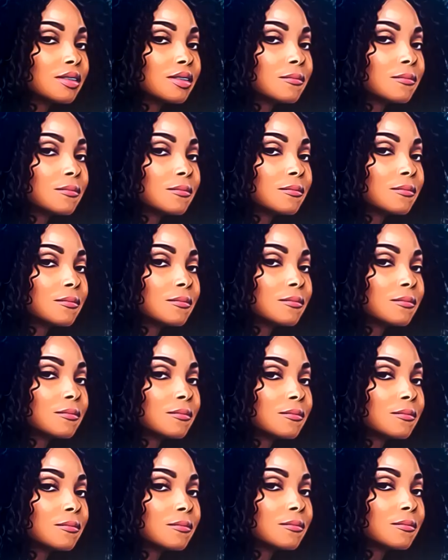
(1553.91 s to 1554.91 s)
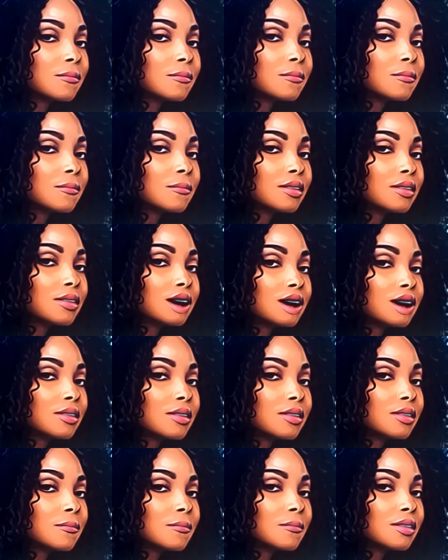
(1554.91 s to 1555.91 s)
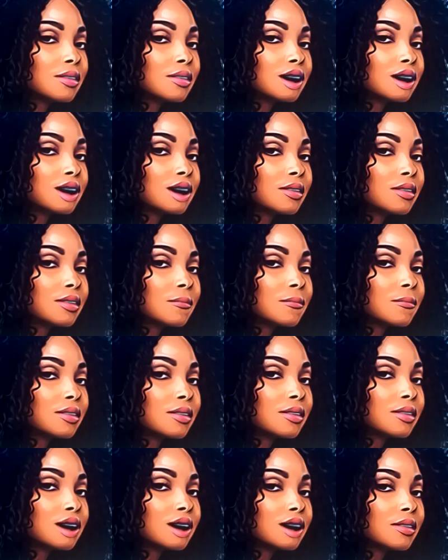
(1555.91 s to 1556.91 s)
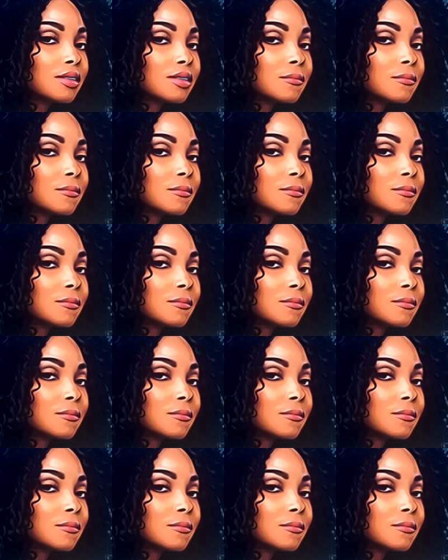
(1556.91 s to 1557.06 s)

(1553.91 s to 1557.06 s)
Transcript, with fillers: So I guess y'all got to go back 2 years. Child, what is going on?